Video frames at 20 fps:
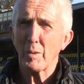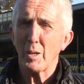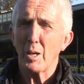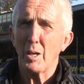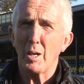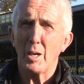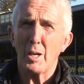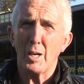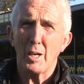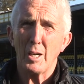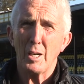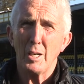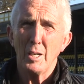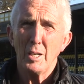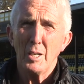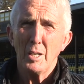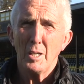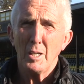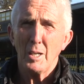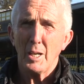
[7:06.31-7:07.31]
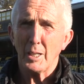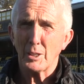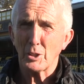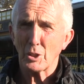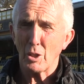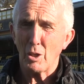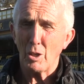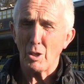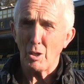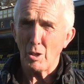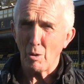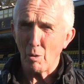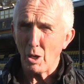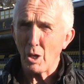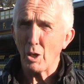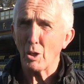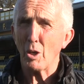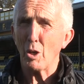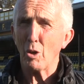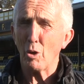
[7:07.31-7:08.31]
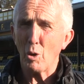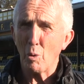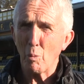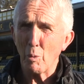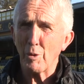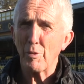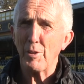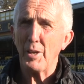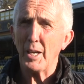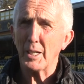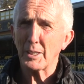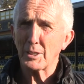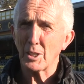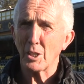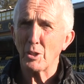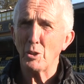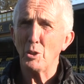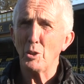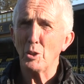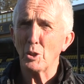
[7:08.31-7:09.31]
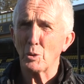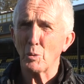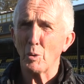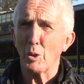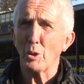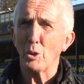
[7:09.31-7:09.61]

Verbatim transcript: Uh, it's uh, along with the SRU as well.